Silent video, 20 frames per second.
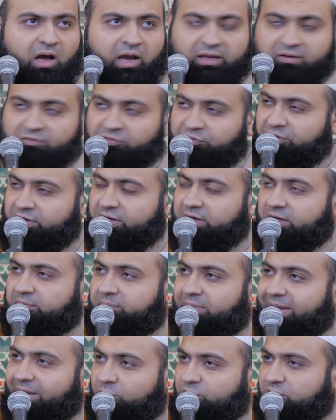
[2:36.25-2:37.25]

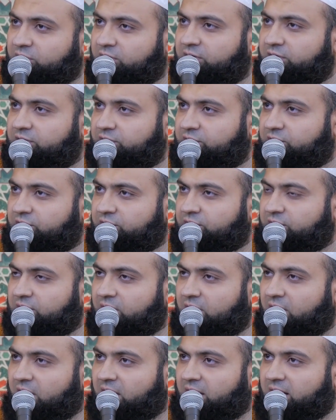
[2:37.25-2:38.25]
infinite bounties,
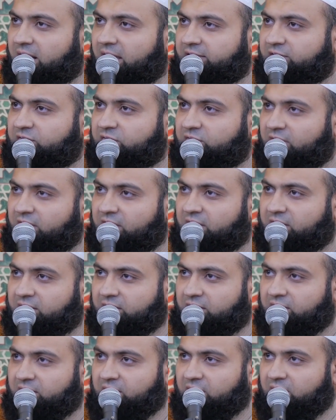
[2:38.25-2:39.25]
and I
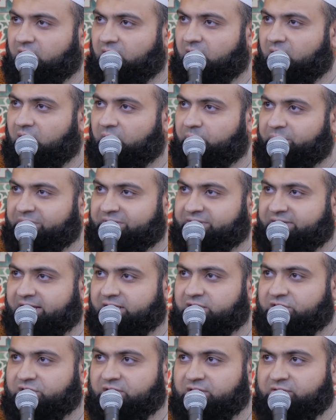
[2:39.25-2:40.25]
seek
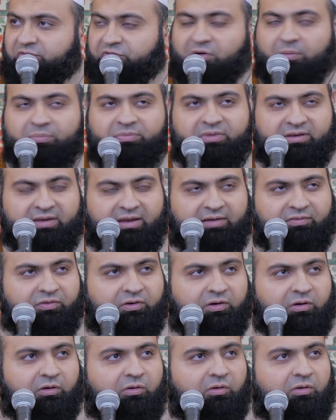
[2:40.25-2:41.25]
protection from the
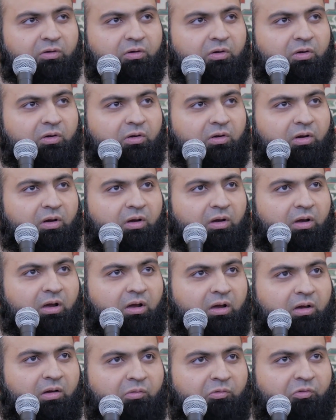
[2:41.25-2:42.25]
devil,
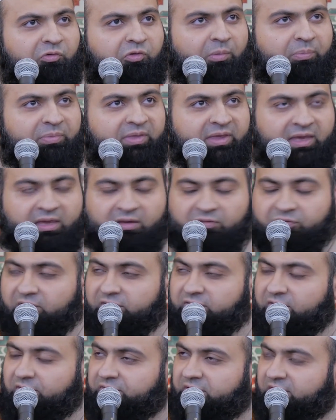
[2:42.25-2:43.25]
from the
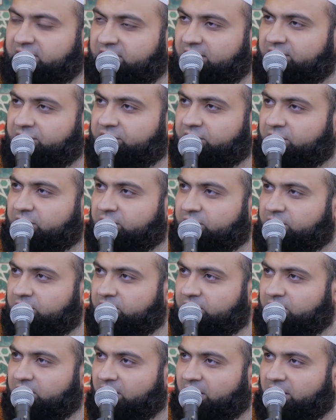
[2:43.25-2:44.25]
evils of the
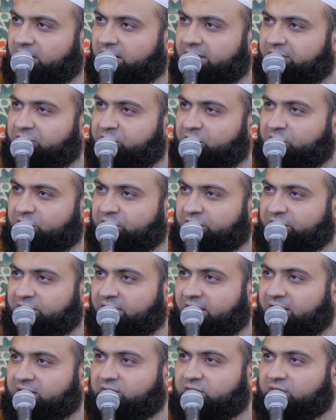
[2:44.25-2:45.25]
devil, and
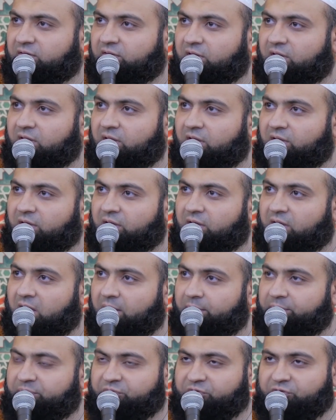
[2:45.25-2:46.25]
everything that
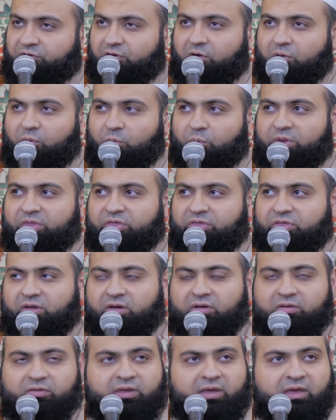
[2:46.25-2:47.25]
comes
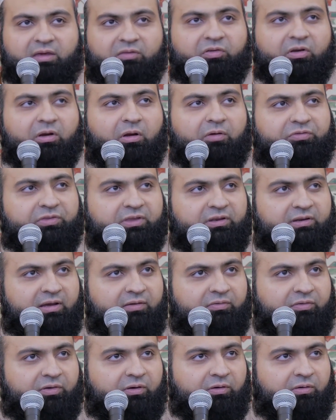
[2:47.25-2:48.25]
with the evil of the
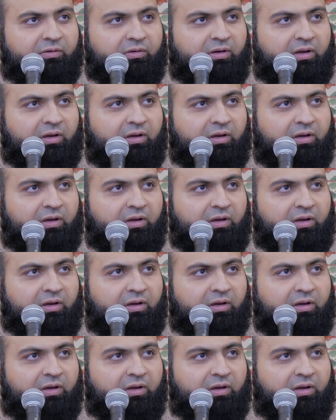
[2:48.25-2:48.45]
devil.